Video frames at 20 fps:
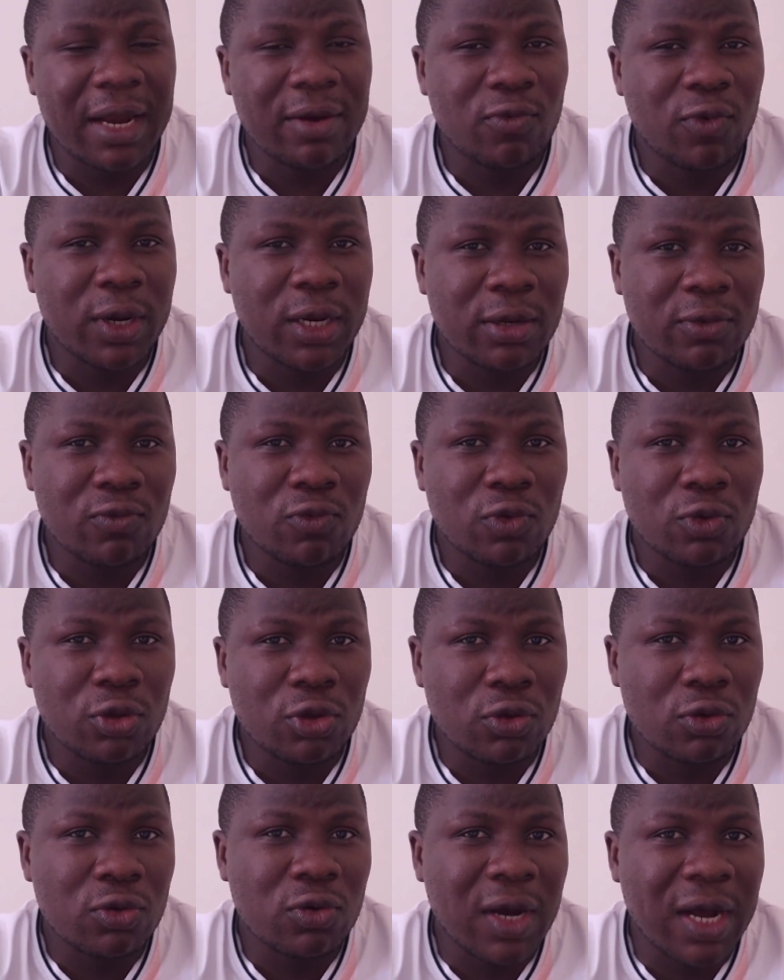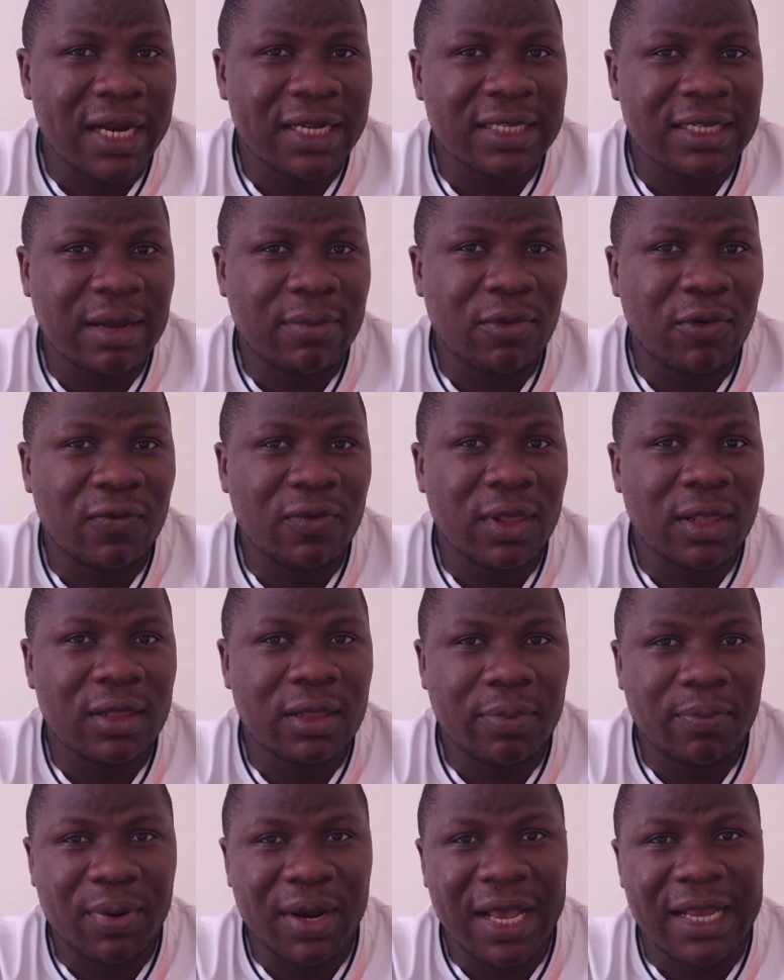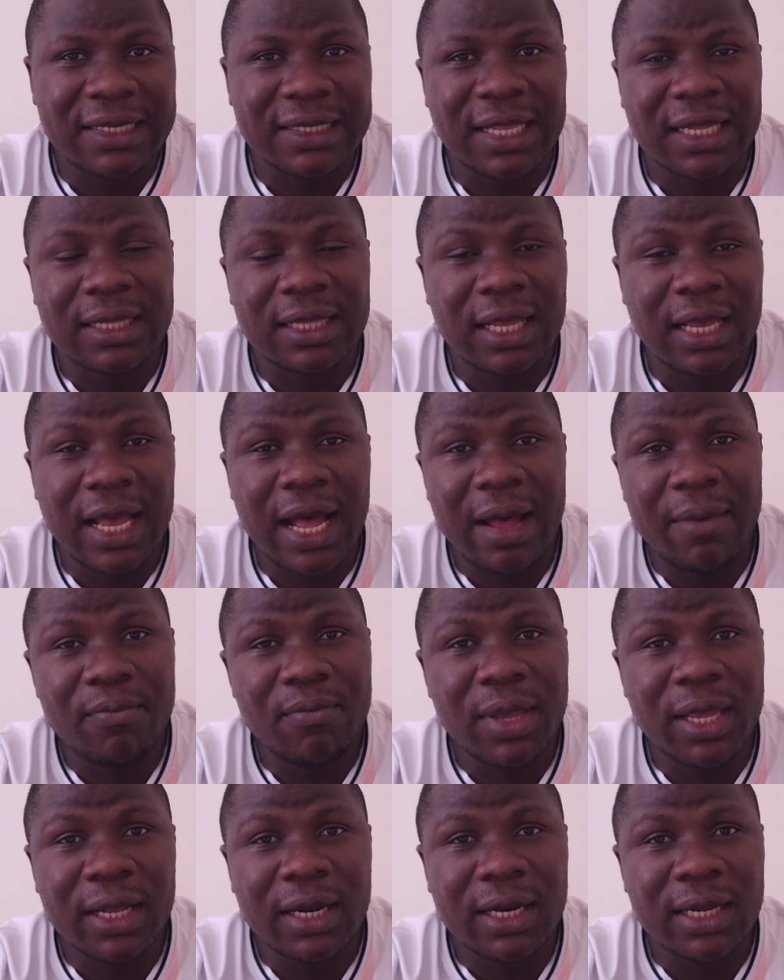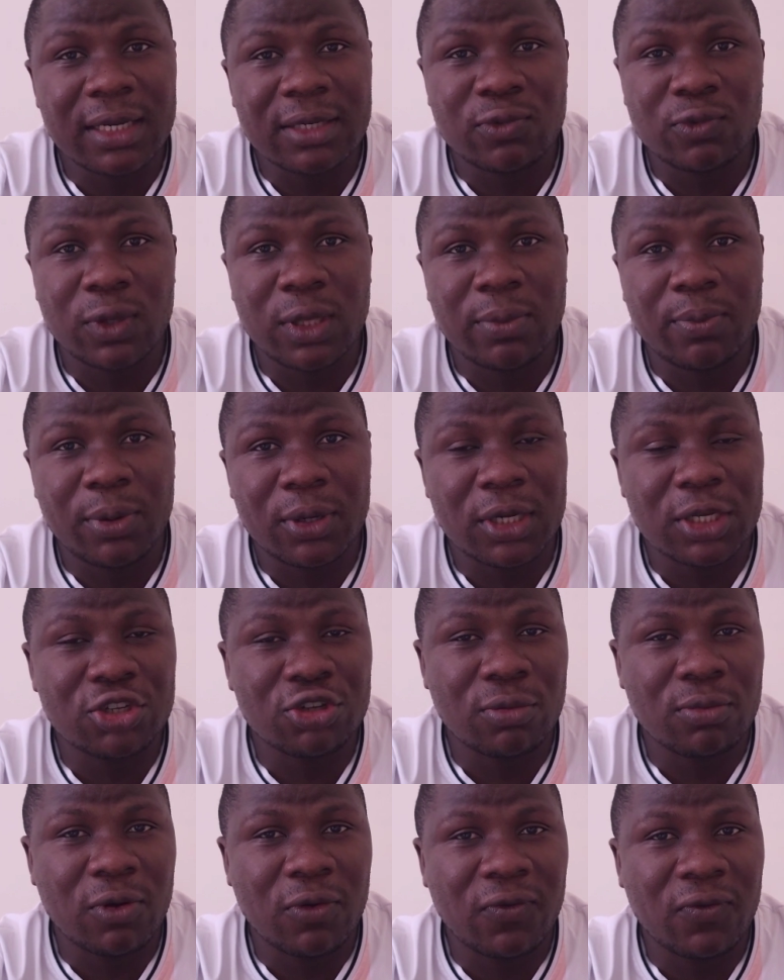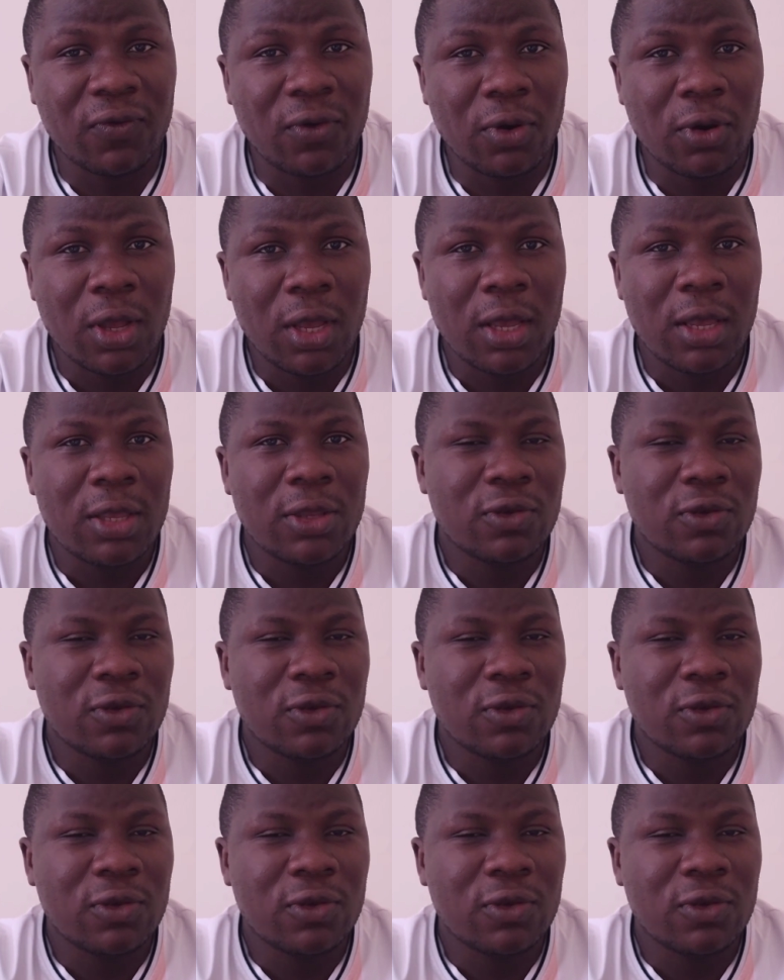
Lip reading: And when you look at some of the players that they are being linked with a potential move for,